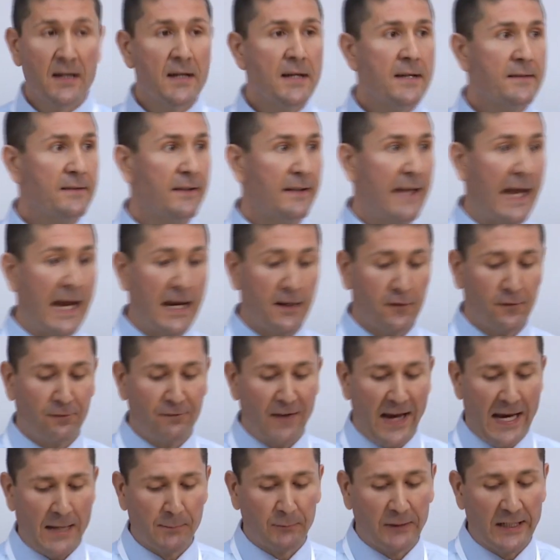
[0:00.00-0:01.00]
Today's
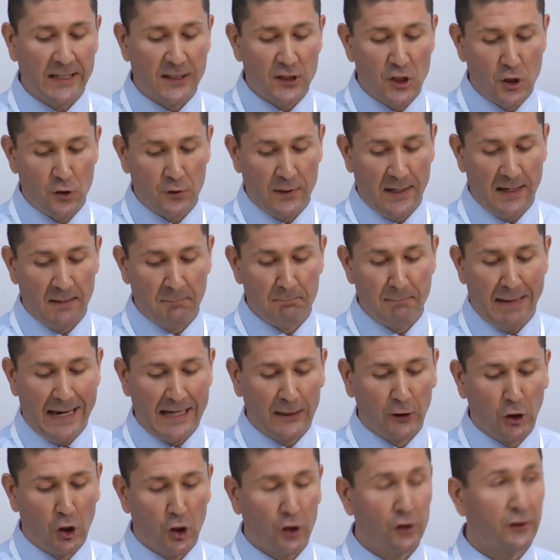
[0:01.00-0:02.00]
family unit may
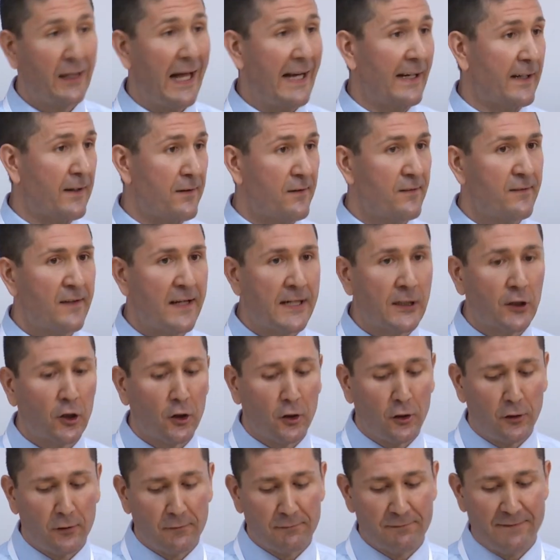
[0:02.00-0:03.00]
look like a
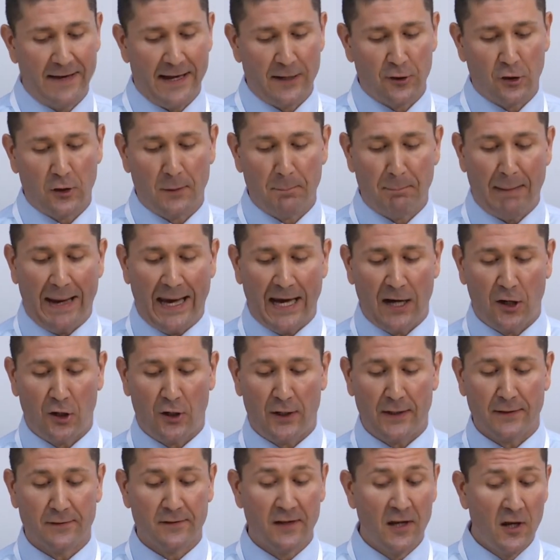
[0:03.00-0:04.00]
single veteran
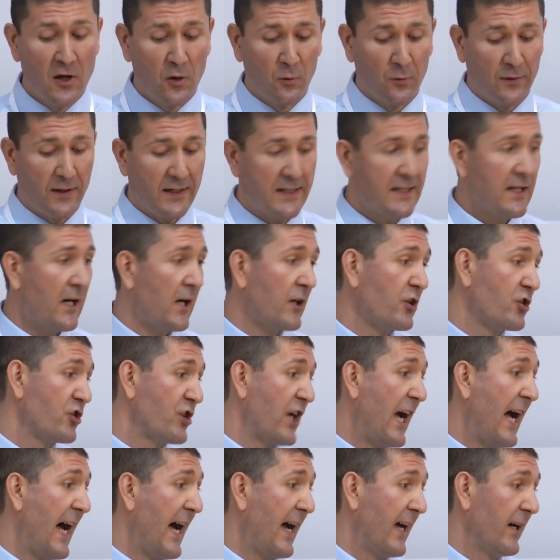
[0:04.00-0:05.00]
parent with a young
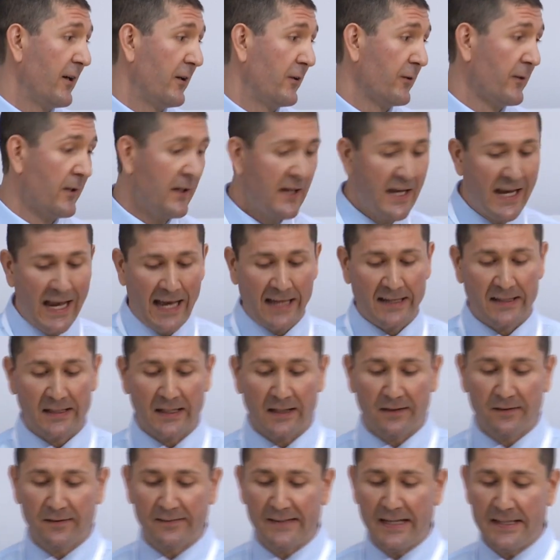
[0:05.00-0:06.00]
child and an
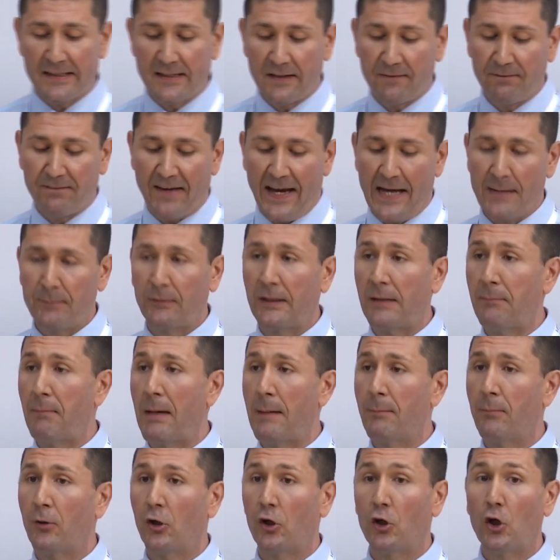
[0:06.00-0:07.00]
extended family
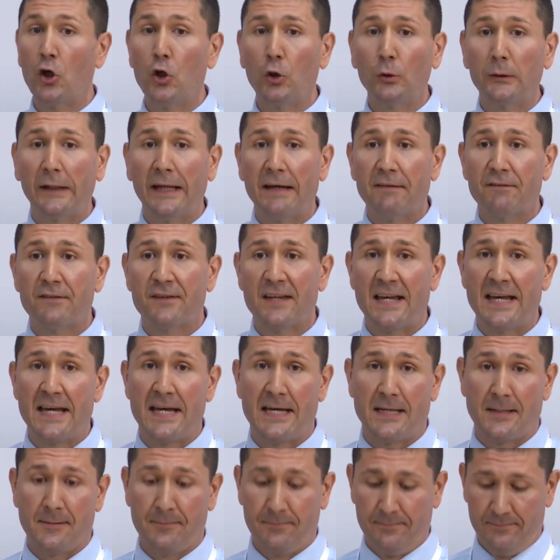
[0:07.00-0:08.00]
member who lives
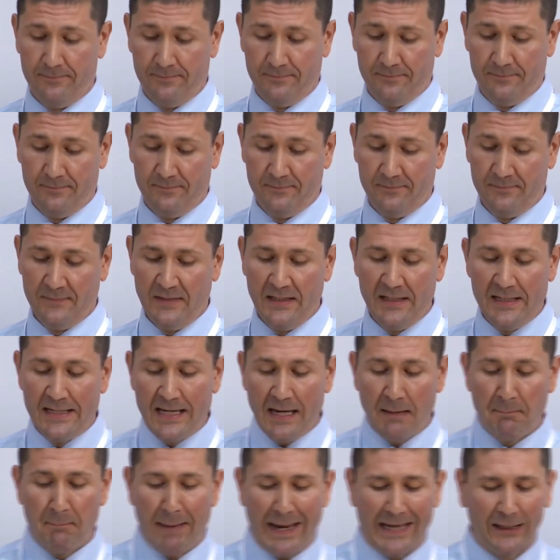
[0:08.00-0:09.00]
in.
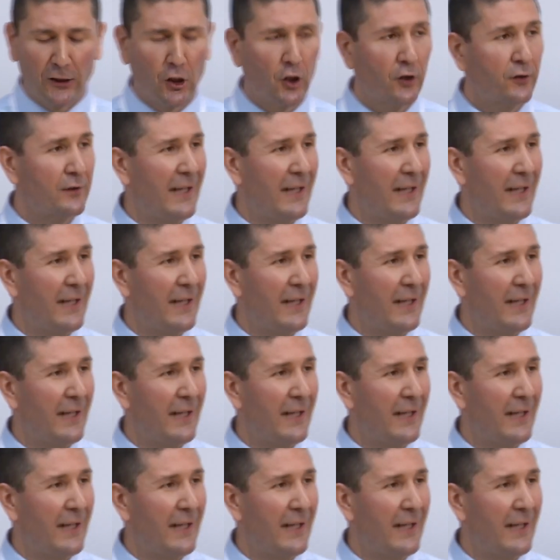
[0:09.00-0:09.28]
It may look